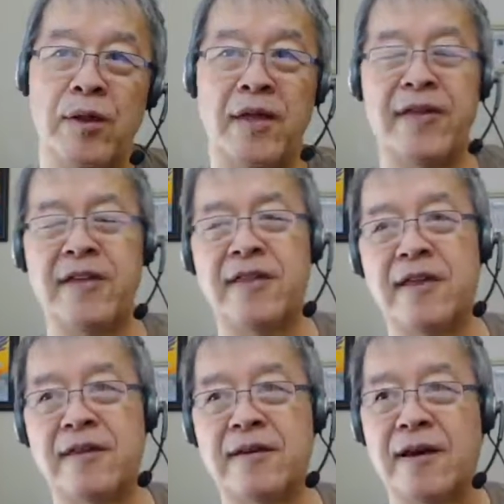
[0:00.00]
that
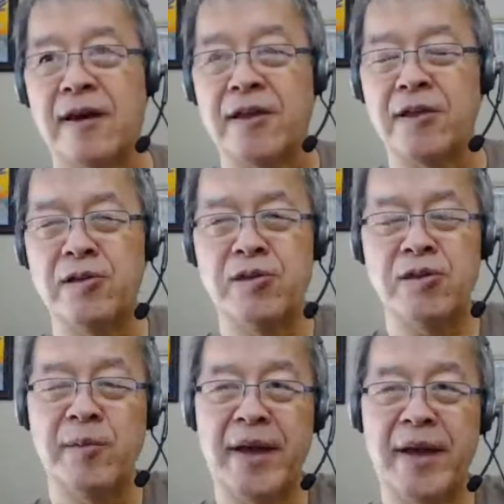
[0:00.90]
YouTube has
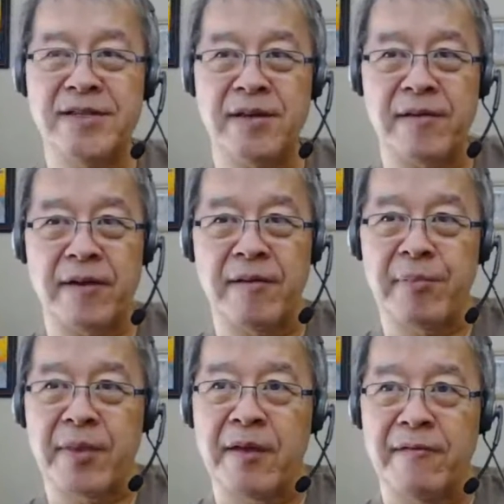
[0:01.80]
a
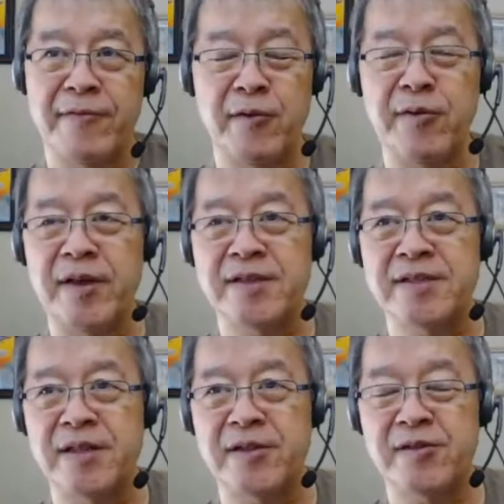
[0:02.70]
few things that they're
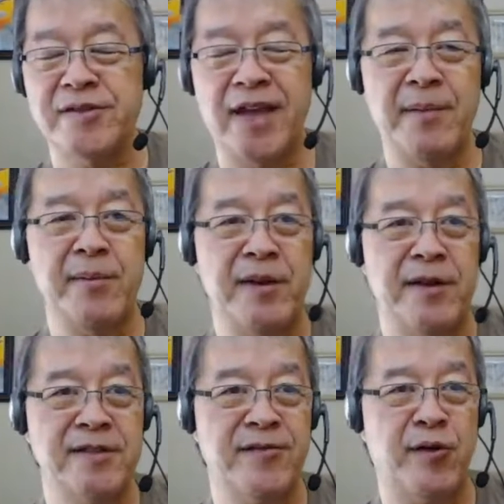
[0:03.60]
sampling as far
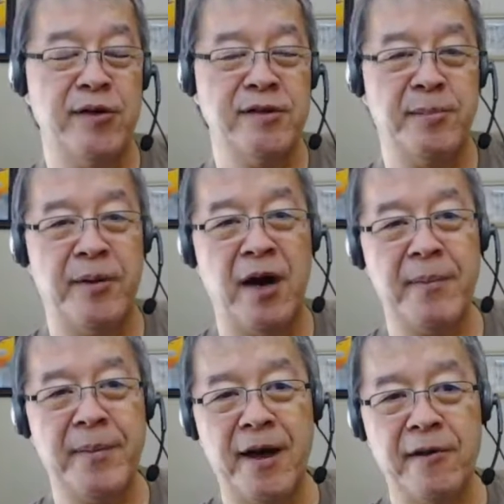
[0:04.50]
as a pop
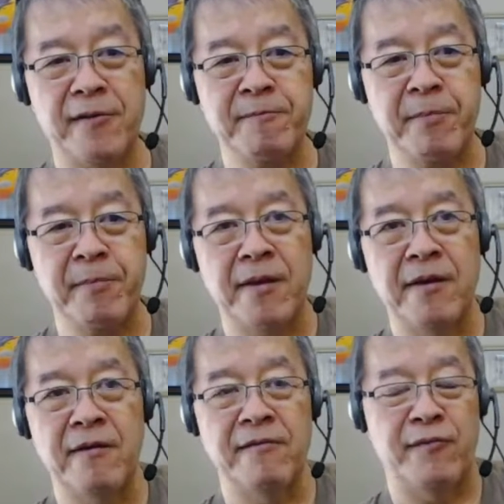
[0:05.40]
out
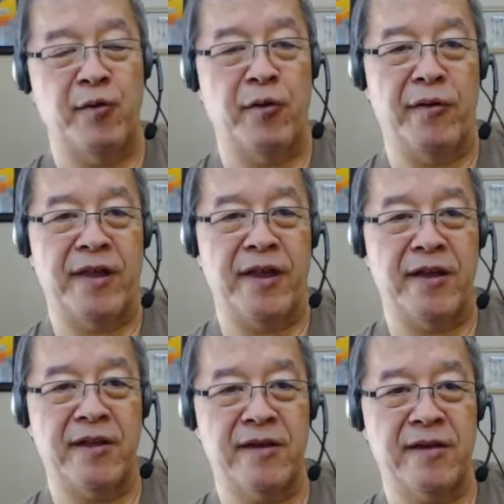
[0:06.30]
for the
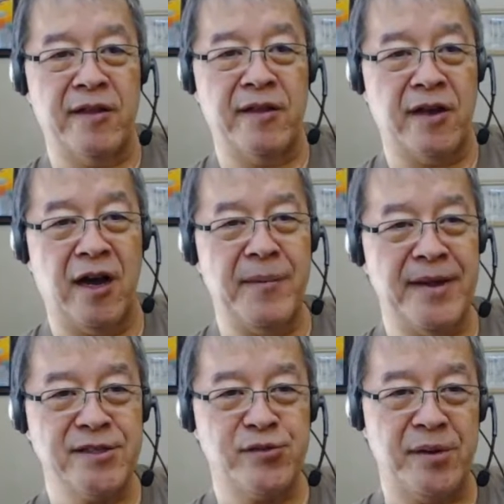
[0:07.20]
comment stream
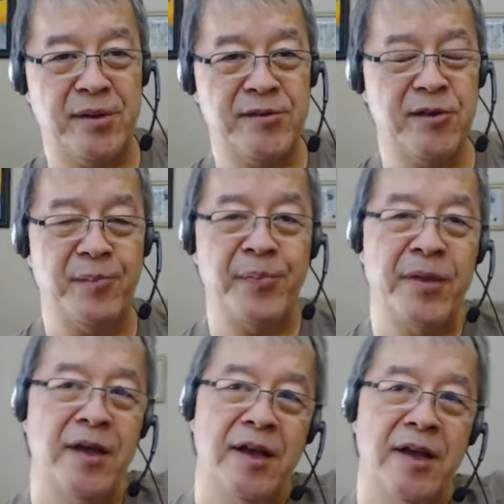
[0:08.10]
too,
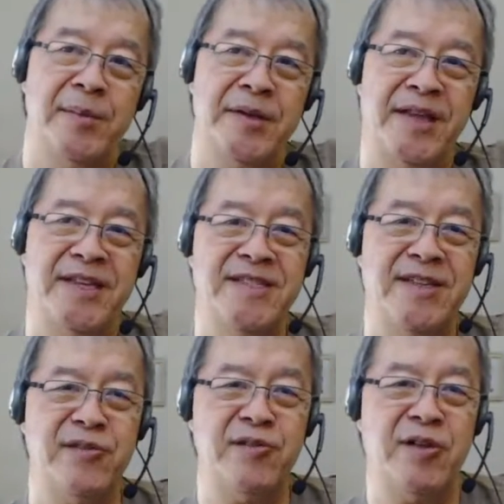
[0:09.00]
but they still do
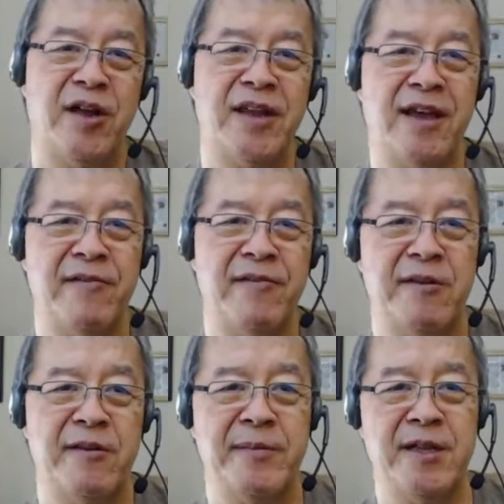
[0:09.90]
not have the
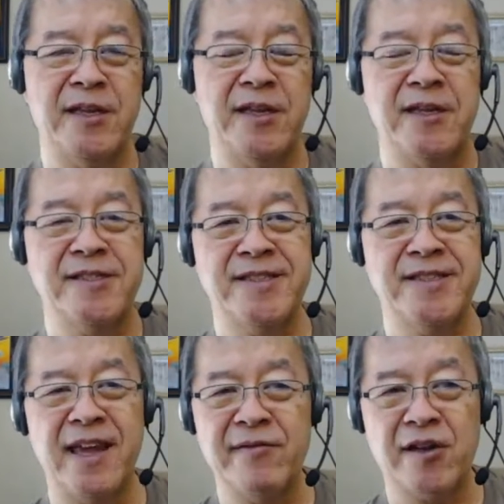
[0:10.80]
ability to save the
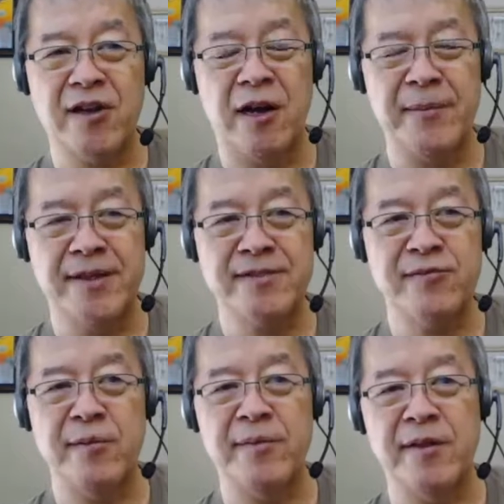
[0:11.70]
comments from the
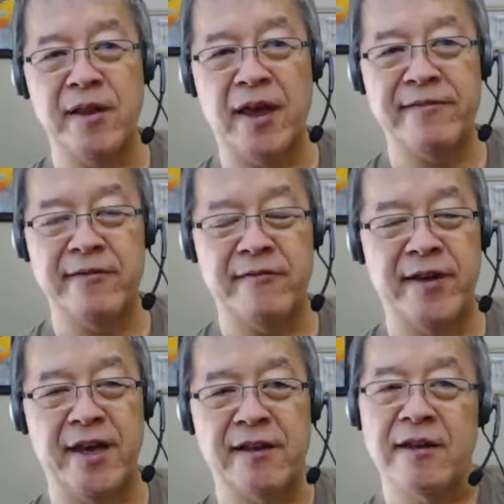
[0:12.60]
live event,
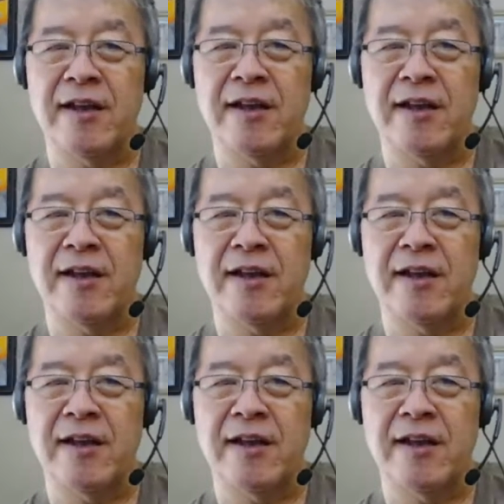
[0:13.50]
and that's